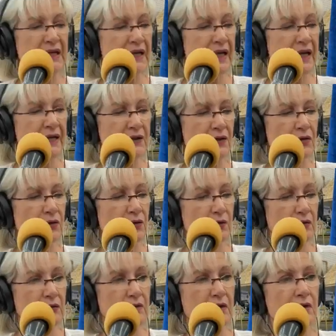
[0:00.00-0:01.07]
a
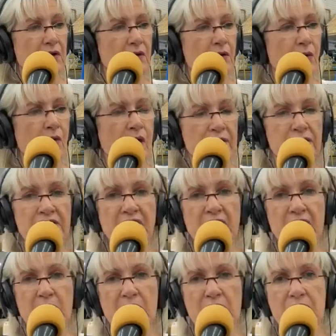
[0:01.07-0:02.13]
mechanical water
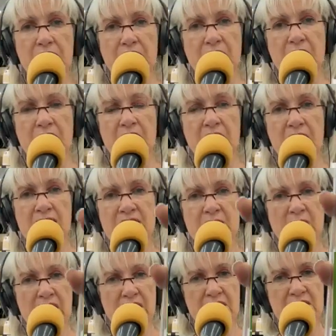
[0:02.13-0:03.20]
timer.
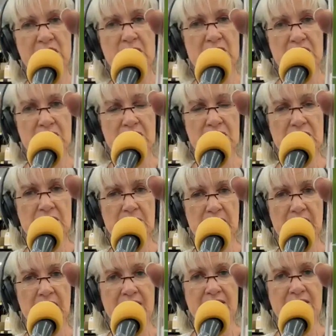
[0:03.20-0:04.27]
This one's Do It
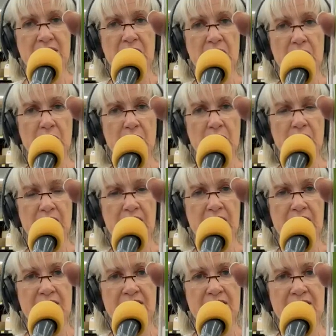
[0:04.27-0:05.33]
Best, so
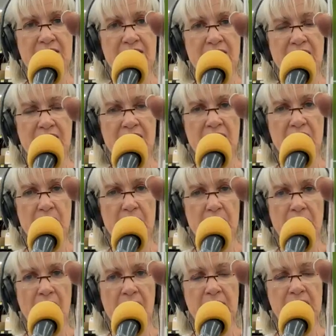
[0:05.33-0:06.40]
it's,
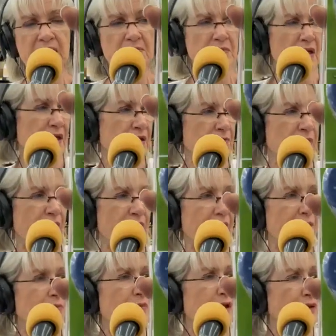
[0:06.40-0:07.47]
probably made
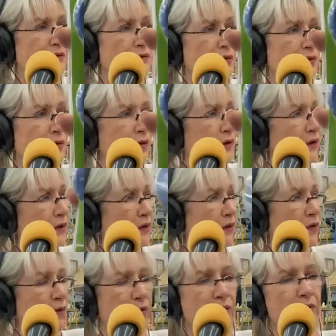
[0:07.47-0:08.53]
by Milnor
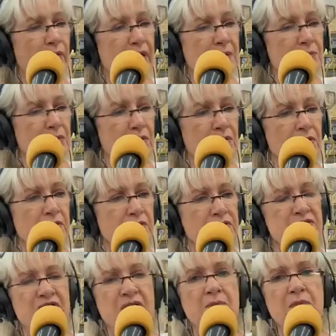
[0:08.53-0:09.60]
or Rainbird or
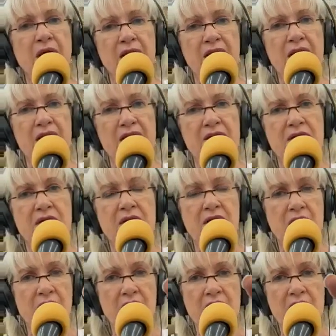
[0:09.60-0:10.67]
somebody, and then